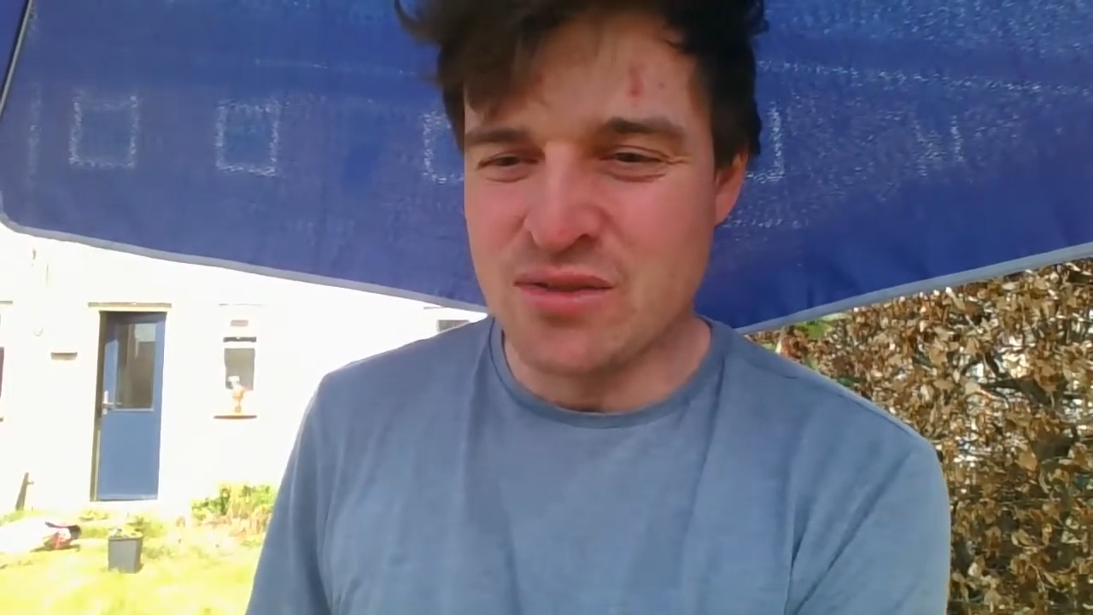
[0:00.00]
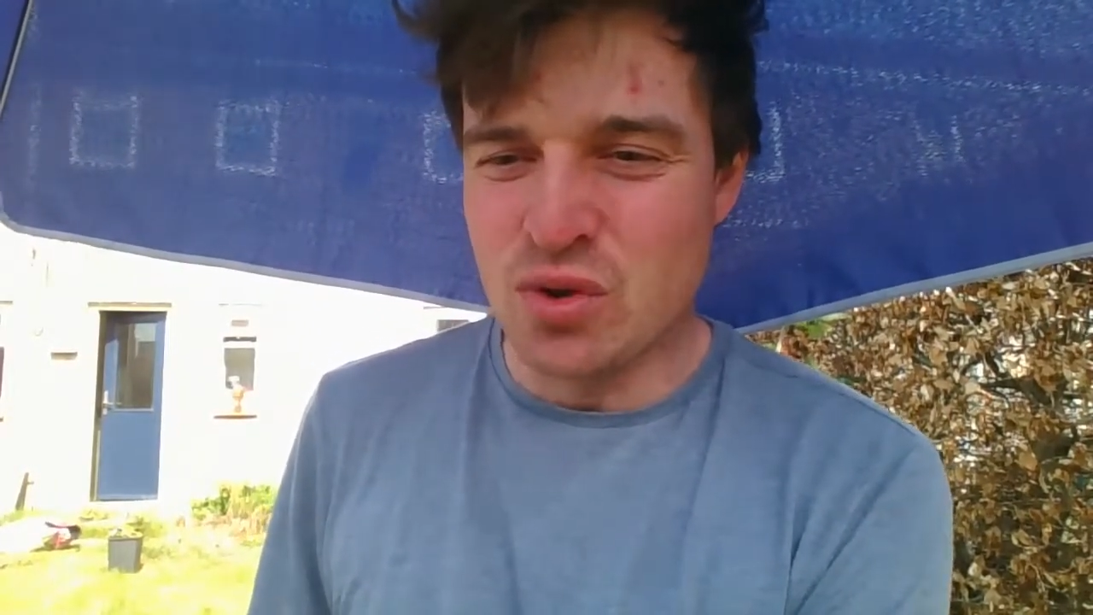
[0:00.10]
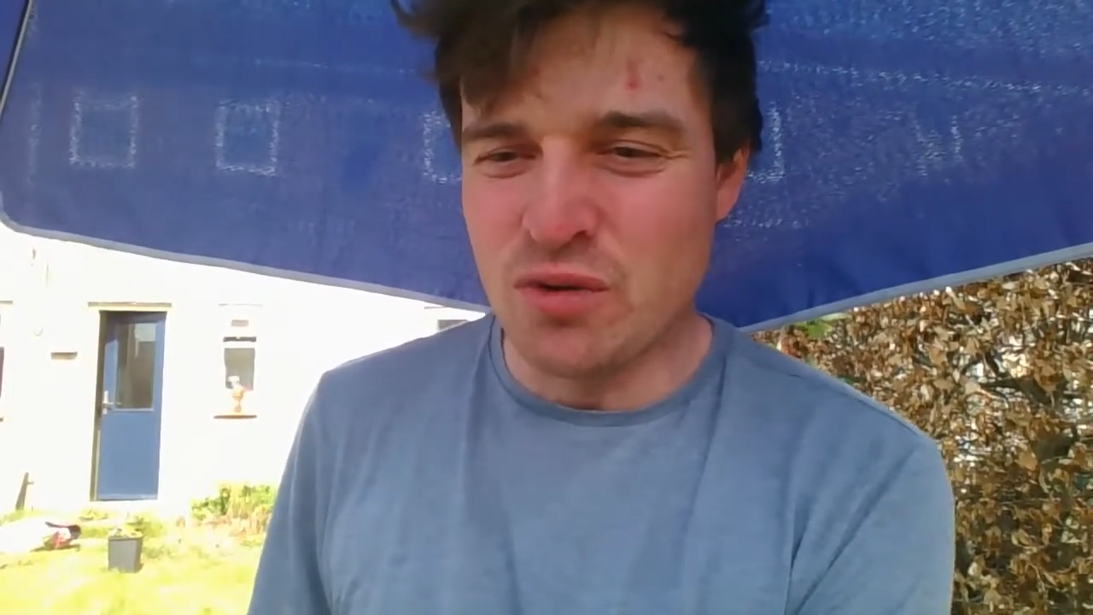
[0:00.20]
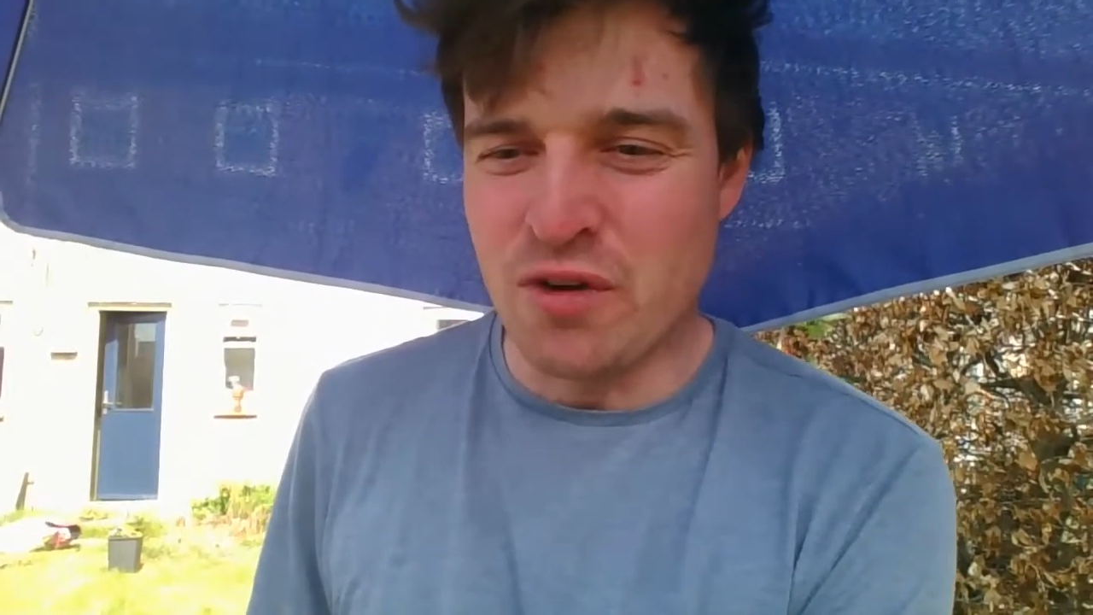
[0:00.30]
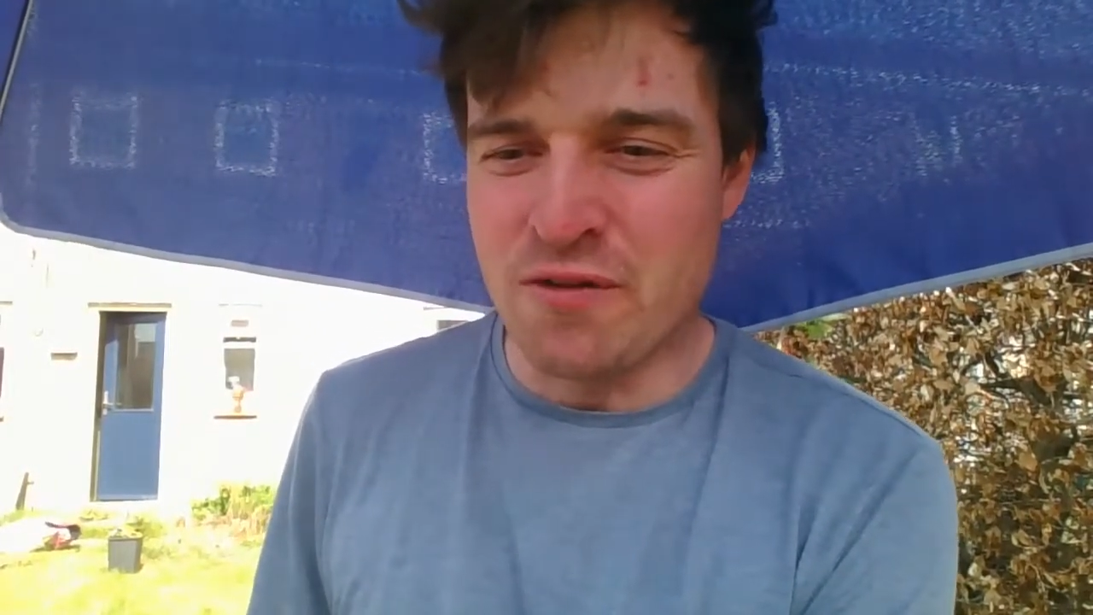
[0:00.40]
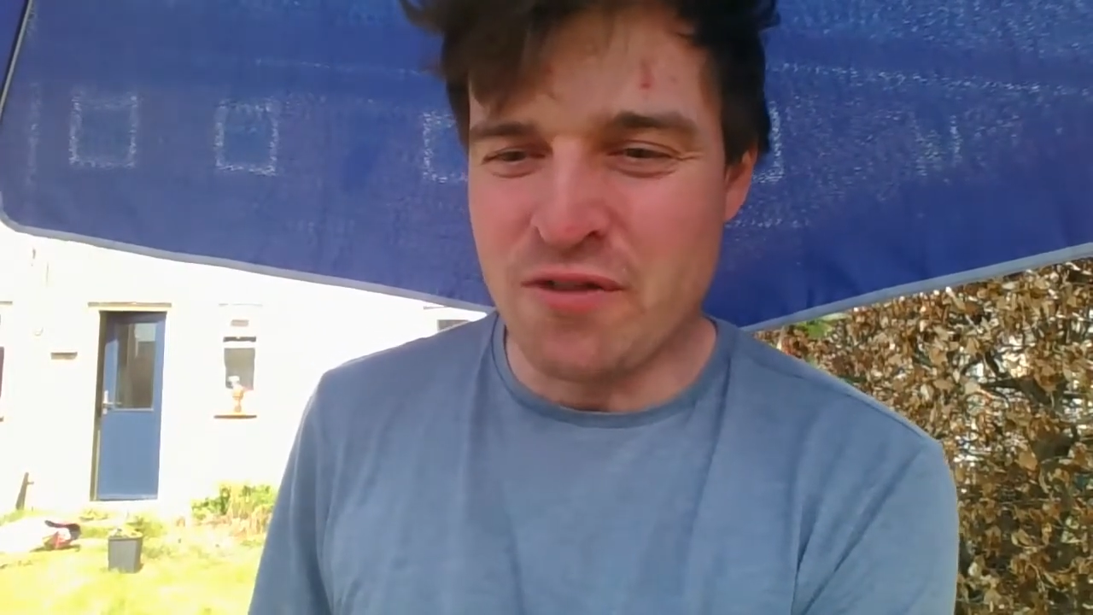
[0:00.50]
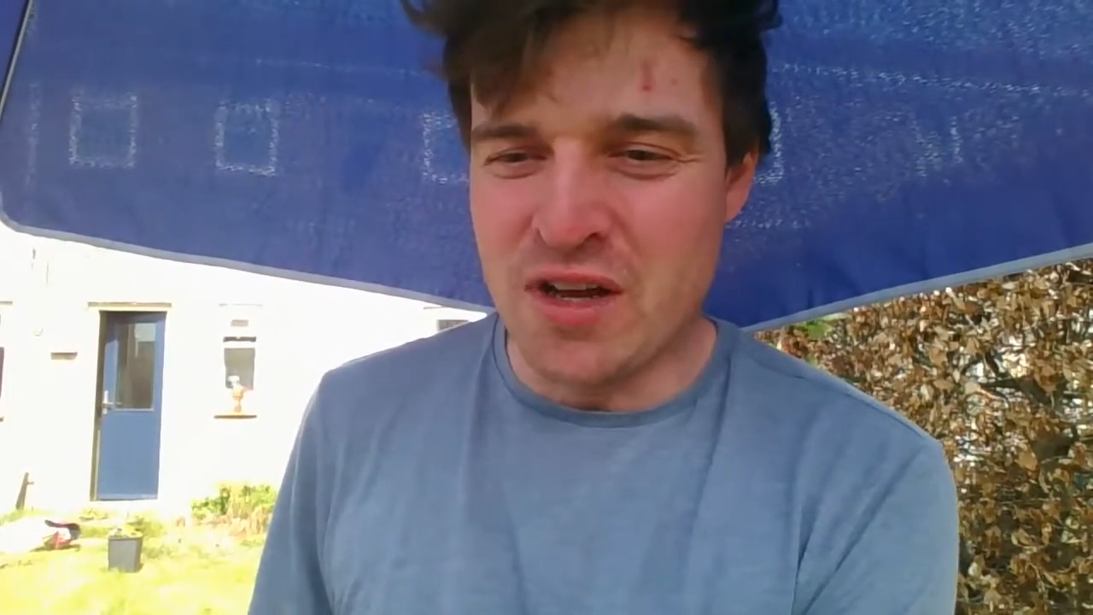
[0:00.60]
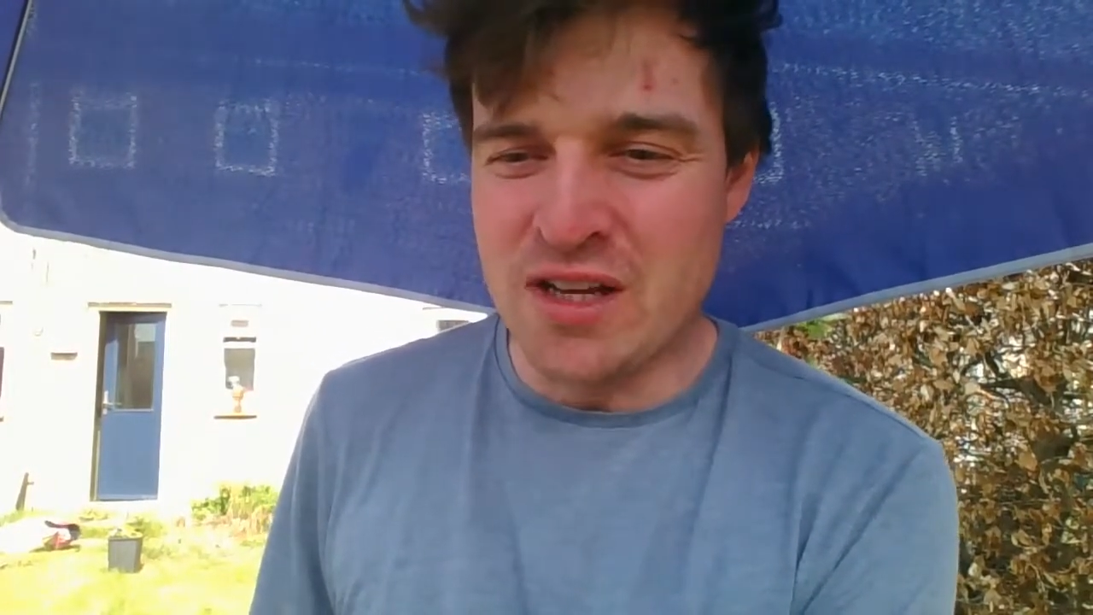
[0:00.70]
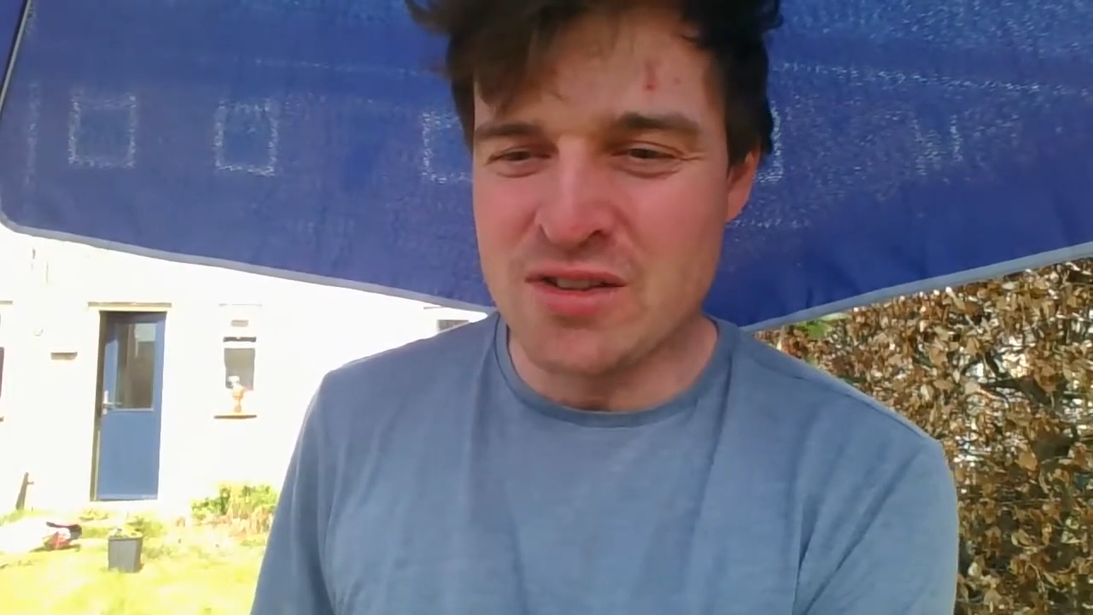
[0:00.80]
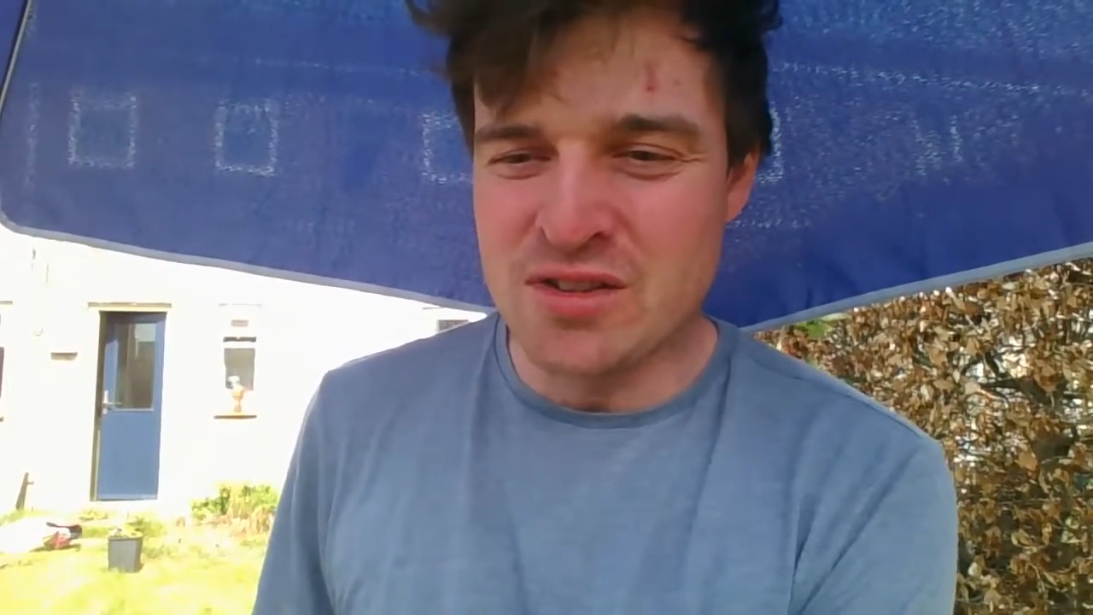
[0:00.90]
or fun
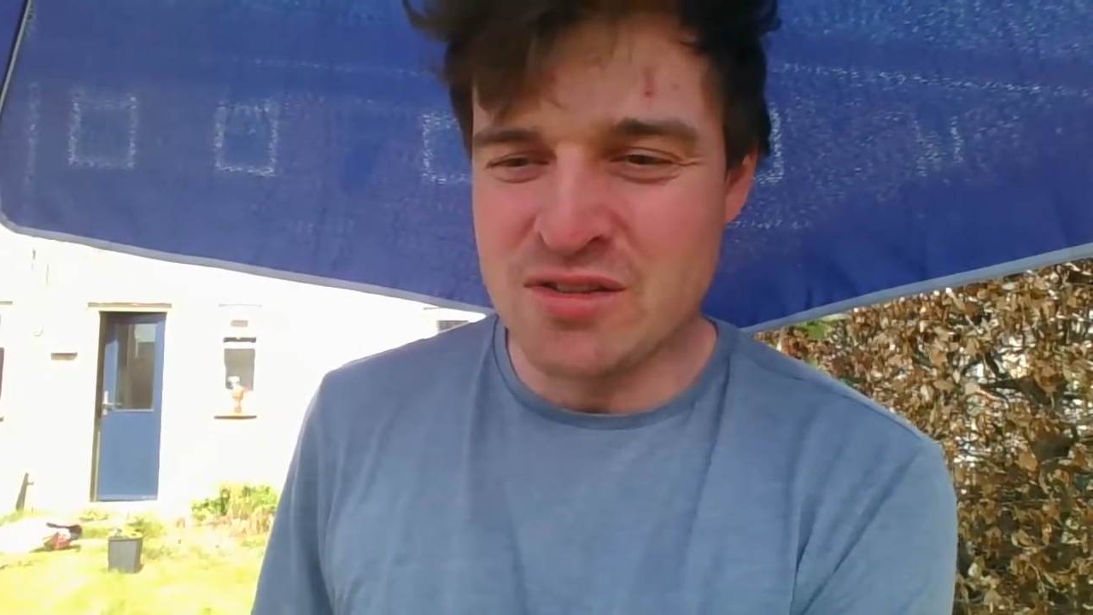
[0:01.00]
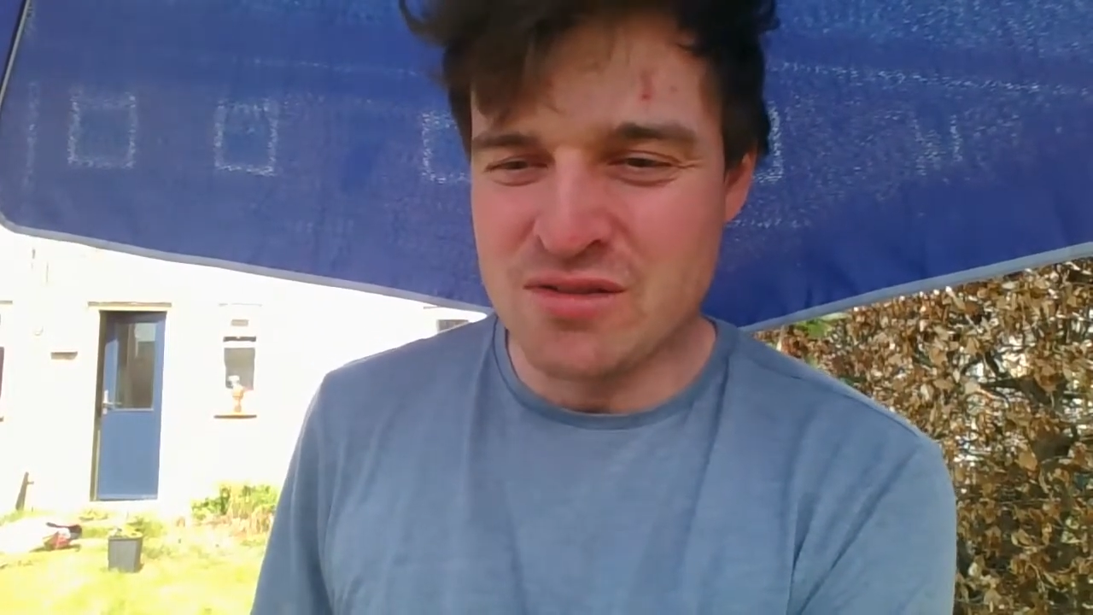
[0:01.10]
fairs.